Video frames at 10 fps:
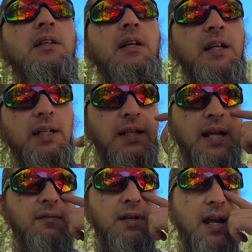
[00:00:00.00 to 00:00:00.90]
and it didn't
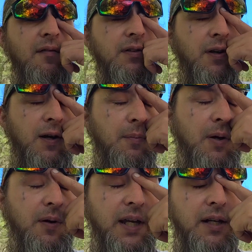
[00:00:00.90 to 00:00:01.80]
have to have a
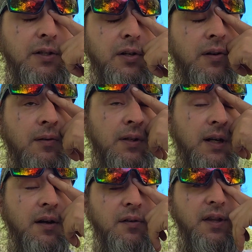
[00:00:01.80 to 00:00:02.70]
turbo and get tuned and
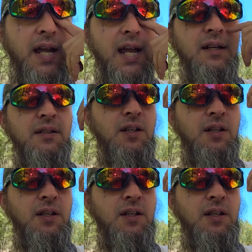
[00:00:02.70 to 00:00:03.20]
all that,